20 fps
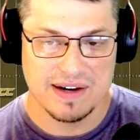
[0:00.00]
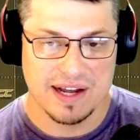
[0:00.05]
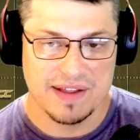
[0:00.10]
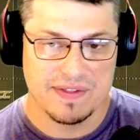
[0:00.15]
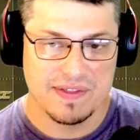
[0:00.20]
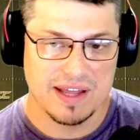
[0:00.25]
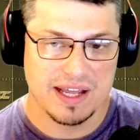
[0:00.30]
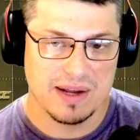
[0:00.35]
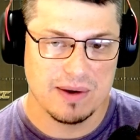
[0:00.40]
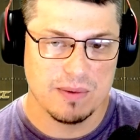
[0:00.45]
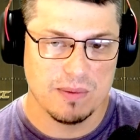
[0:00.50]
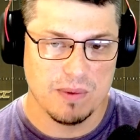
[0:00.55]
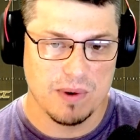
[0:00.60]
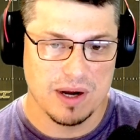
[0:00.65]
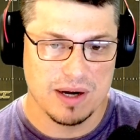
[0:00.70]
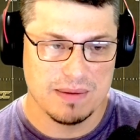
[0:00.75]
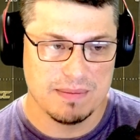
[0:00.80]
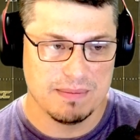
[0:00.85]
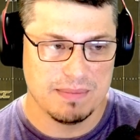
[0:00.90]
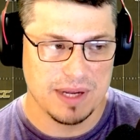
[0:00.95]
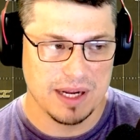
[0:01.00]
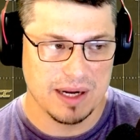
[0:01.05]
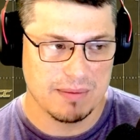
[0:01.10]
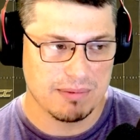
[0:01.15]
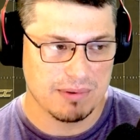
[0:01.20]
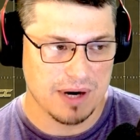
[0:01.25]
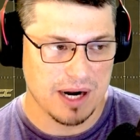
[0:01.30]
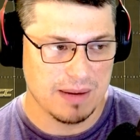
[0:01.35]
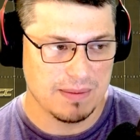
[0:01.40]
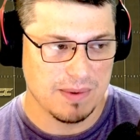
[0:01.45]
I think one big
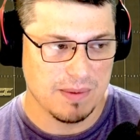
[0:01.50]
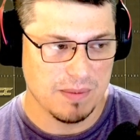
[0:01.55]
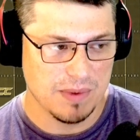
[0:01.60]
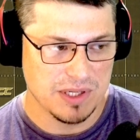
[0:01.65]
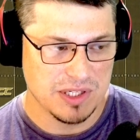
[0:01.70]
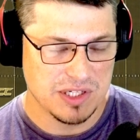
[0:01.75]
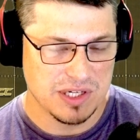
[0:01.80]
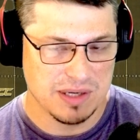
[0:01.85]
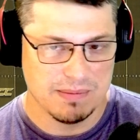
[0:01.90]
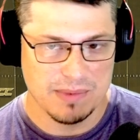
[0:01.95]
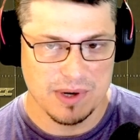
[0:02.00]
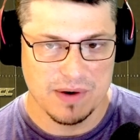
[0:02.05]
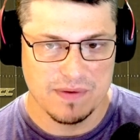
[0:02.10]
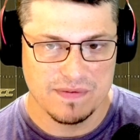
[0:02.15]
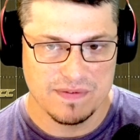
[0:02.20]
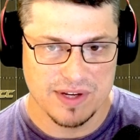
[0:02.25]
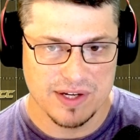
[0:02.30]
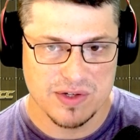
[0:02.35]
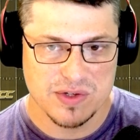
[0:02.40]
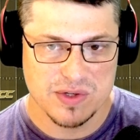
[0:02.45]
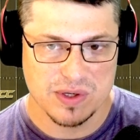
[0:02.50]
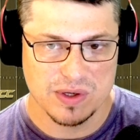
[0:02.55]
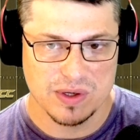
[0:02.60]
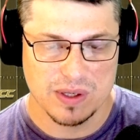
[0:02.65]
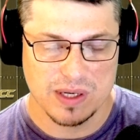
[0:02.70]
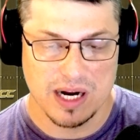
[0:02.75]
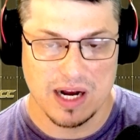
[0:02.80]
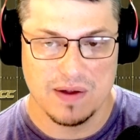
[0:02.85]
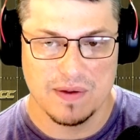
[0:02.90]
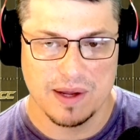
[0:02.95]
problem with Jimbo Fisher
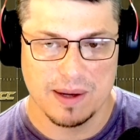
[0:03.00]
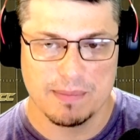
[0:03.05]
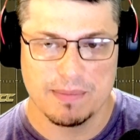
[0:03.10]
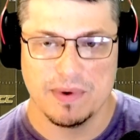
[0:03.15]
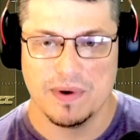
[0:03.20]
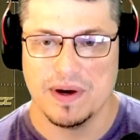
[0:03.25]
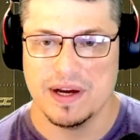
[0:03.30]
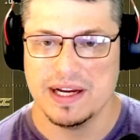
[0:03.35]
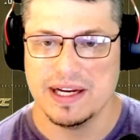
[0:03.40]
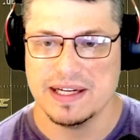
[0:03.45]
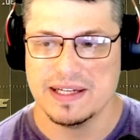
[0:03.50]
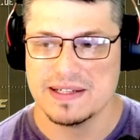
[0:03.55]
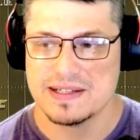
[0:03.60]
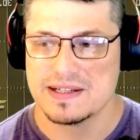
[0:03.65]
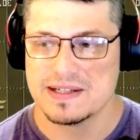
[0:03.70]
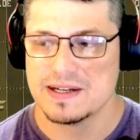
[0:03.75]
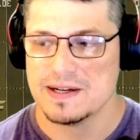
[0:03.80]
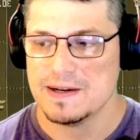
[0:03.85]
calling plays